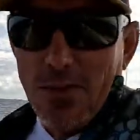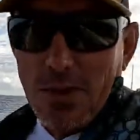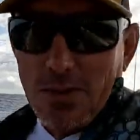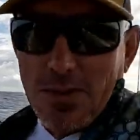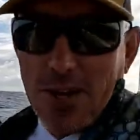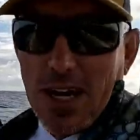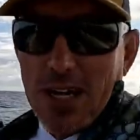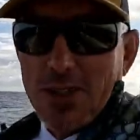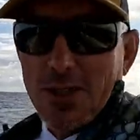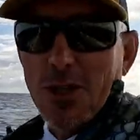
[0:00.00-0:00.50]

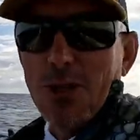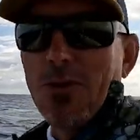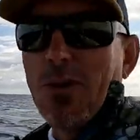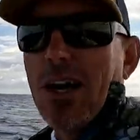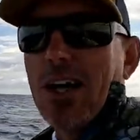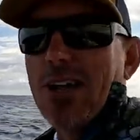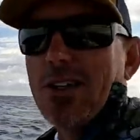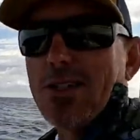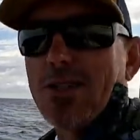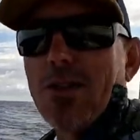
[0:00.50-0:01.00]
we've got two
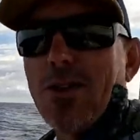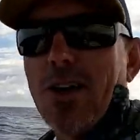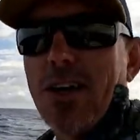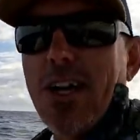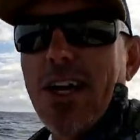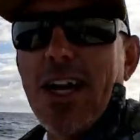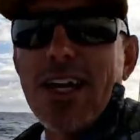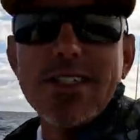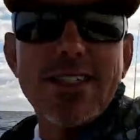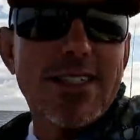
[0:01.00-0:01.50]
miles to our
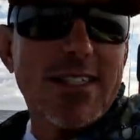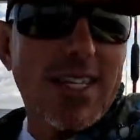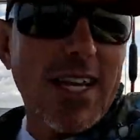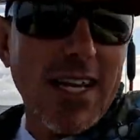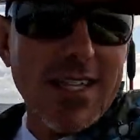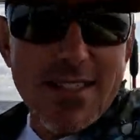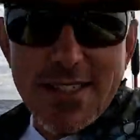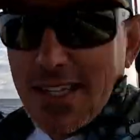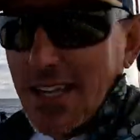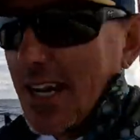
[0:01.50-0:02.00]
next
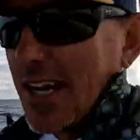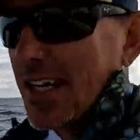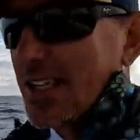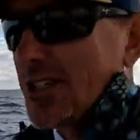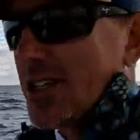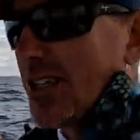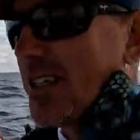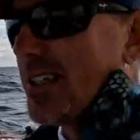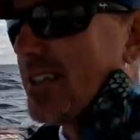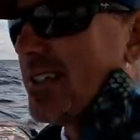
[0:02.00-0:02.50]

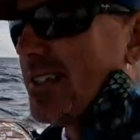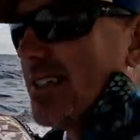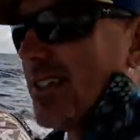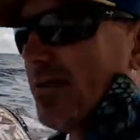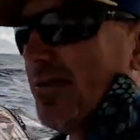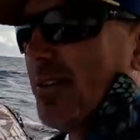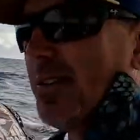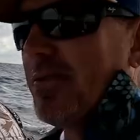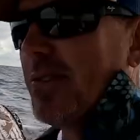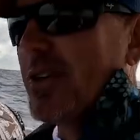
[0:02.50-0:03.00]
destination.
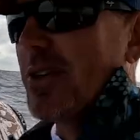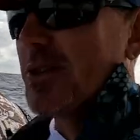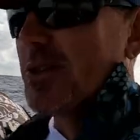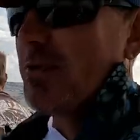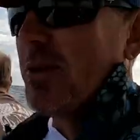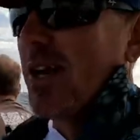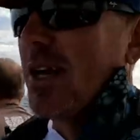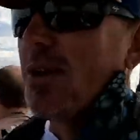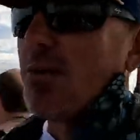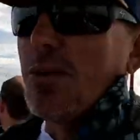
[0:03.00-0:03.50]
If he feels
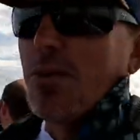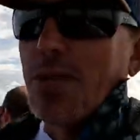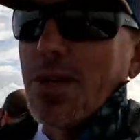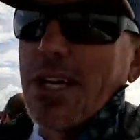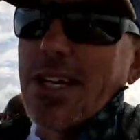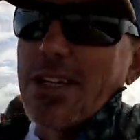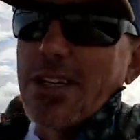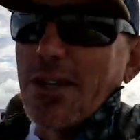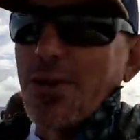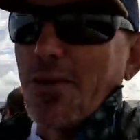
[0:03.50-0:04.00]
better when we
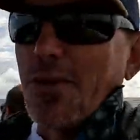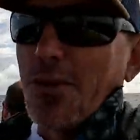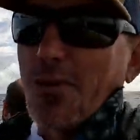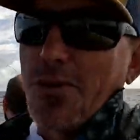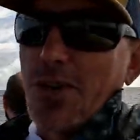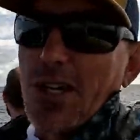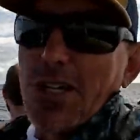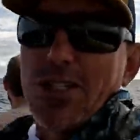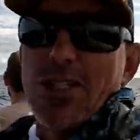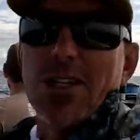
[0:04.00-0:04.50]
get there, we'll
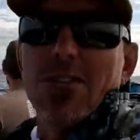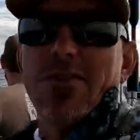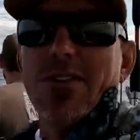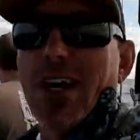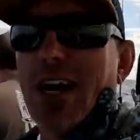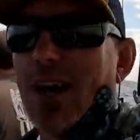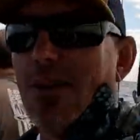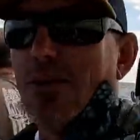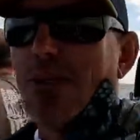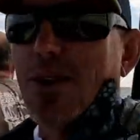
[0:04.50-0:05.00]
fish. If
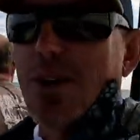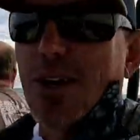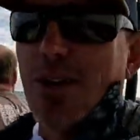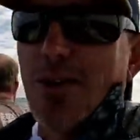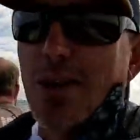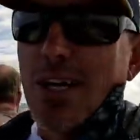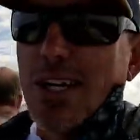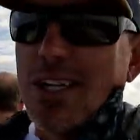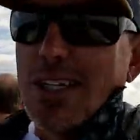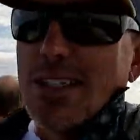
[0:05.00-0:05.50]
not, we'll
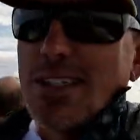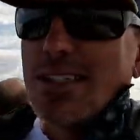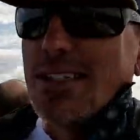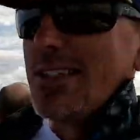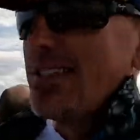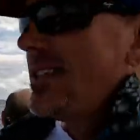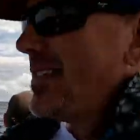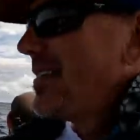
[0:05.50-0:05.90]
go in.